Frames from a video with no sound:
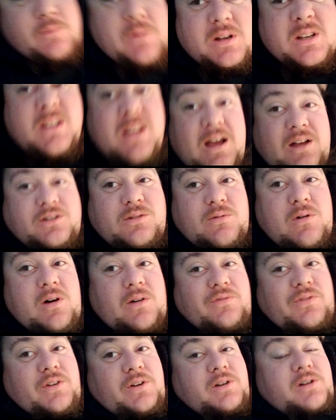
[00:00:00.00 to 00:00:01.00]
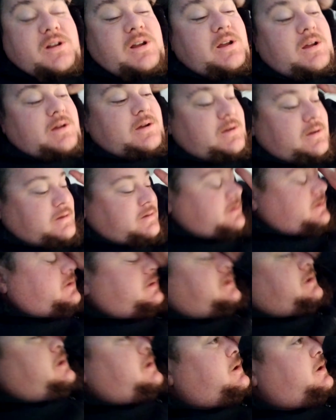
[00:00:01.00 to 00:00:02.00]
It is now 12:30.
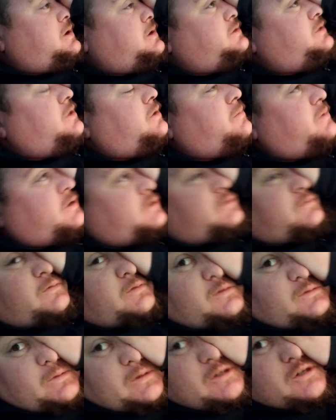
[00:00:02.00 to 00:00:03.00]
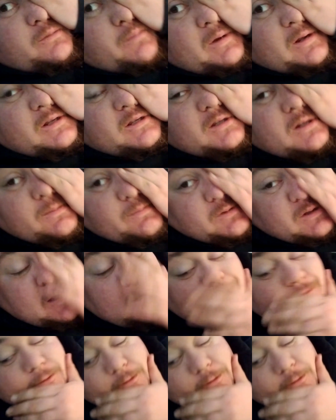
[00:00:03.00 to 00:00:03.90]
So much for switching my sleep schedule